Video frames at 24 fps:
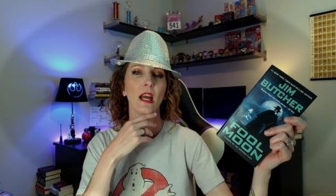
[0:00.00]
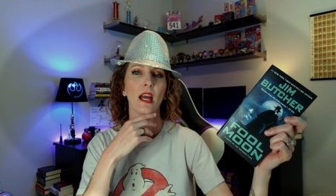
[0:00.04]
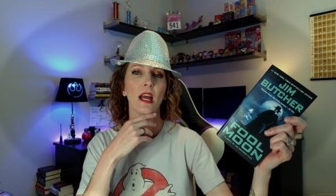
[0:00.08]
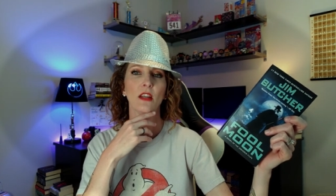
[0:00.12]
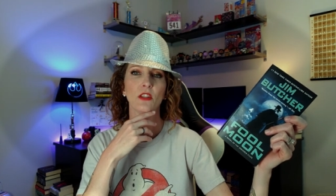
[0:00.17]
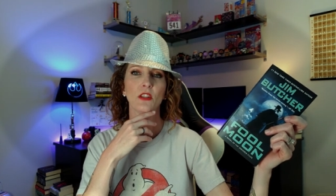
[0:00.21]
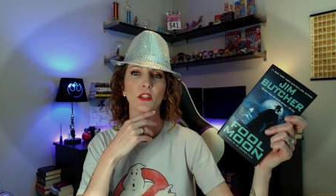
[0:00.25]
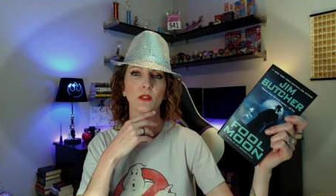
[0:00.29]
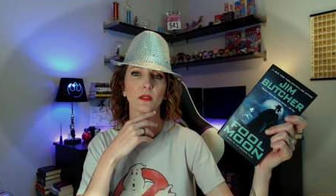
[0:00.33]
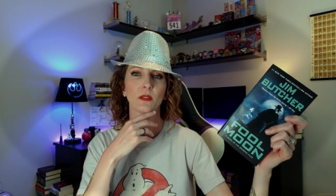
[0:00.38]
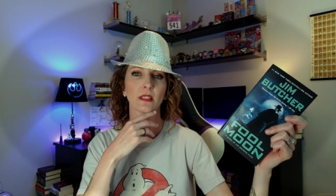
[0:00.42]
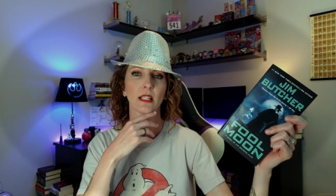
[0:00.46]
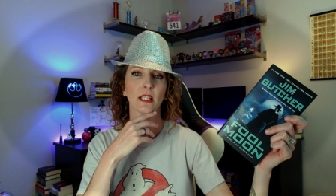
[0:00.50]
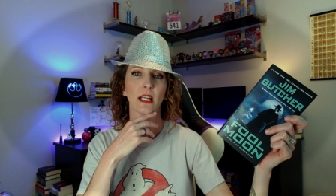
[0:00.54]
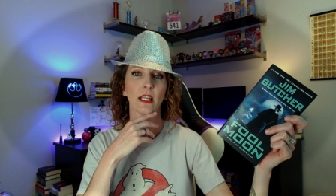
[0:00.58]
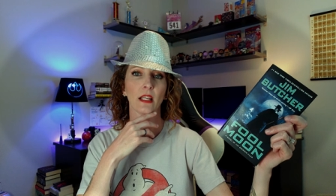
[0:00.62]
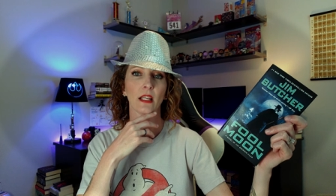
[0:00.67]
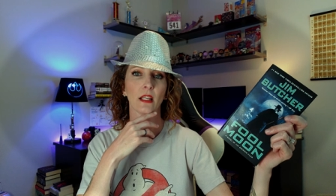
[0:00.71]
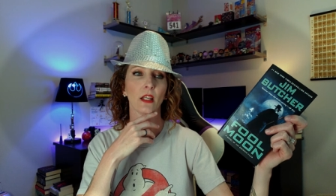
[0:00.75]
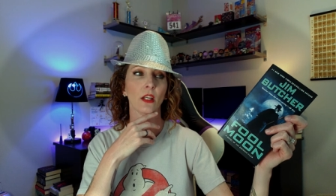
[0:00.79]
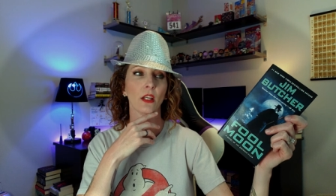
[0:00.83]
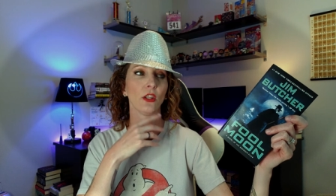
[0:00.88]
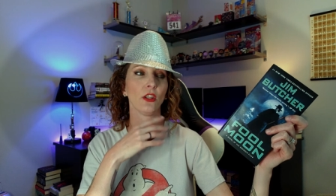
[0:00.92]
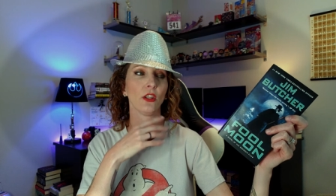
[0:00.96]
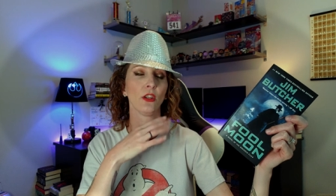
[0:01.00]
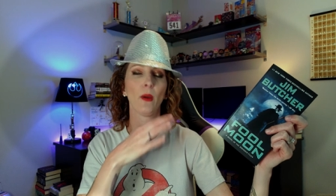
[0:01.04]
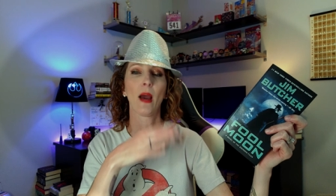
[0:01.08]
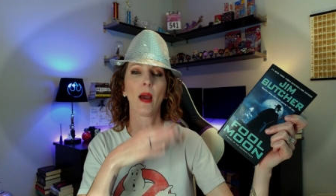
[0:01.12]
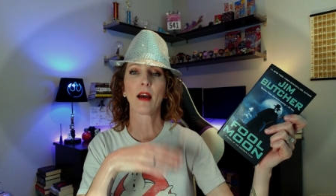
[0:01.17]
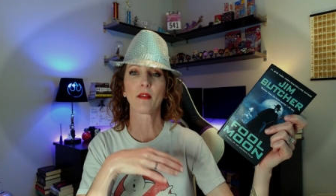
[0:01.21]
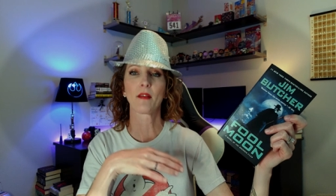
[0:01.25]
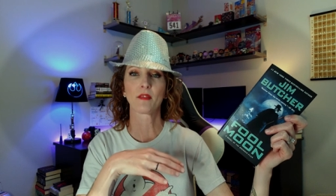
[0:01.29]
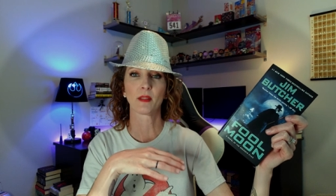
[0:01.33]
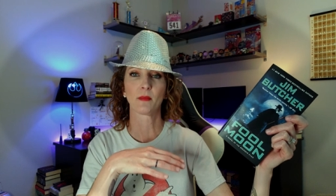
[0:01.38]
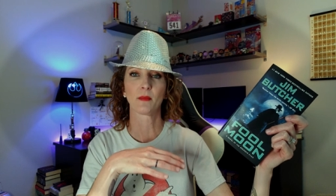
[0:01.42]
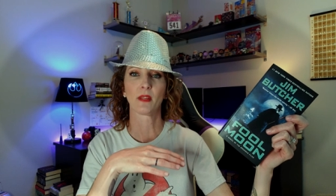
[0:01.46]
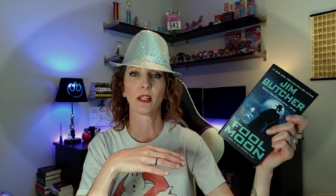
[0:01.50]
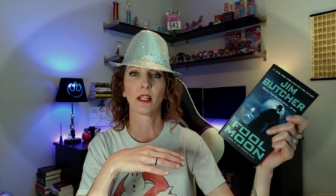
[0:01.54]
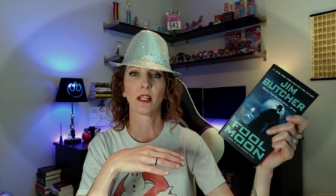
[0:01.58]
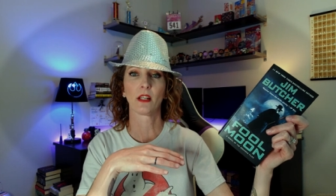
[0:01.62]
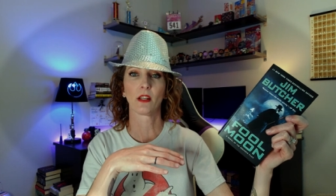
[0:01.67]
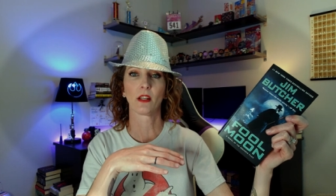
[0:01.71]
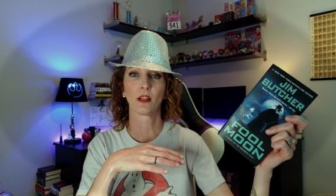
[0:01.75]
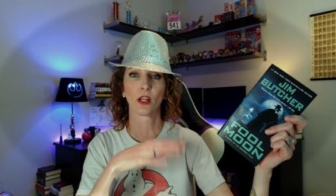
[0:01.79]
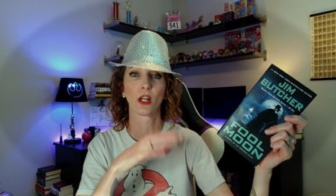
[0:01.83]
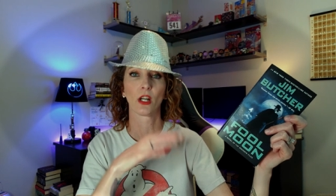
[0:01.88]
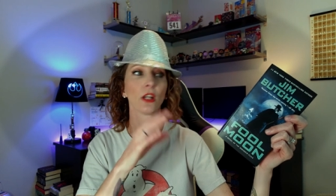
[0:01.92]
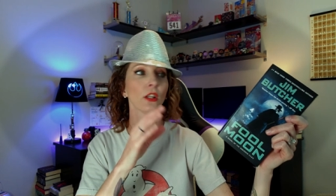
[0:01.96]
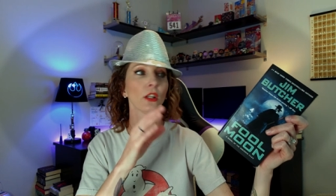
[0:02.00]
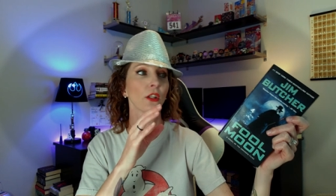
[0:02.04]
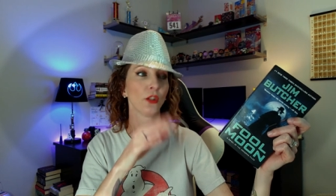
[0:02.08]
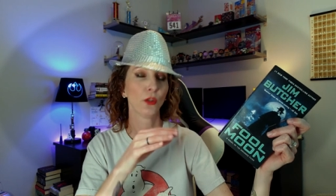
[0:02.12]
And she was like, you have something here.